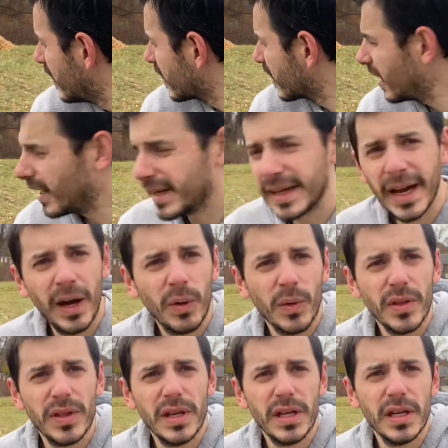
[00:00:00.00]
cutting out
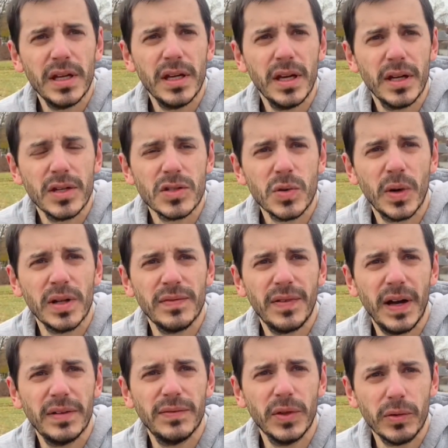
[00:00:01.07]
the
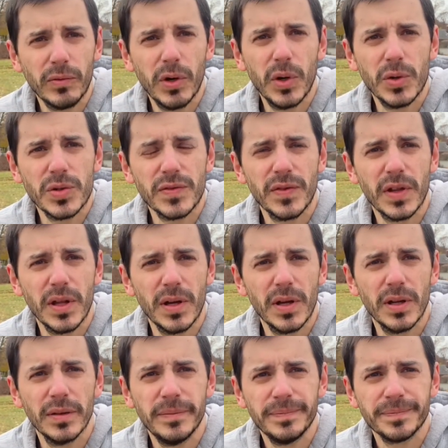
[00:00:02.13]
25-foot rows for
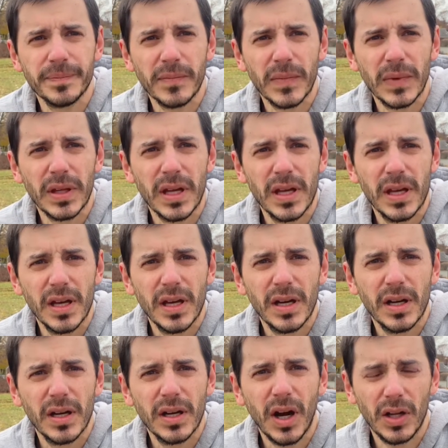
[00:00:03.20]
the
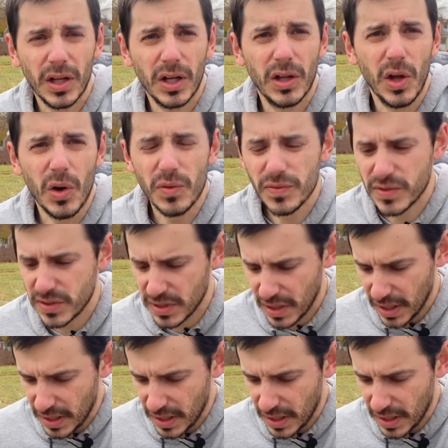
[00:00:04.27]
garlic cloves.